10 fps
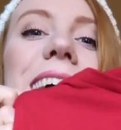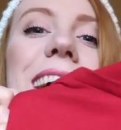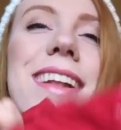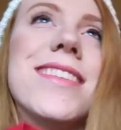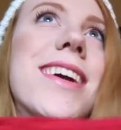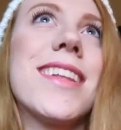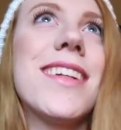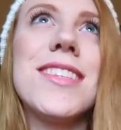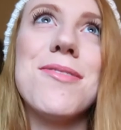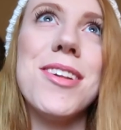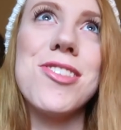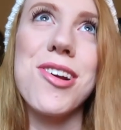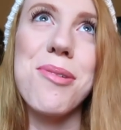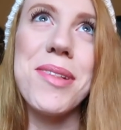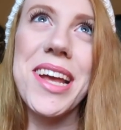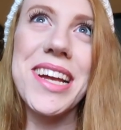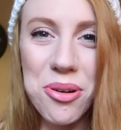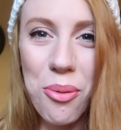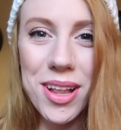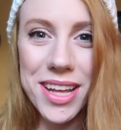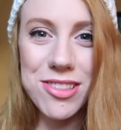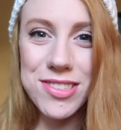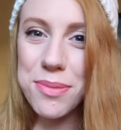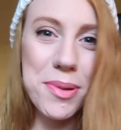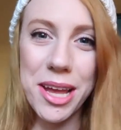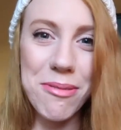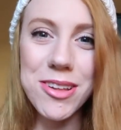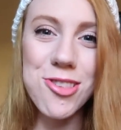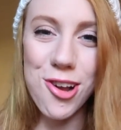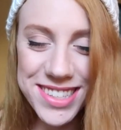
and technically it's a red shirt but like I still want like just a plain red shirt.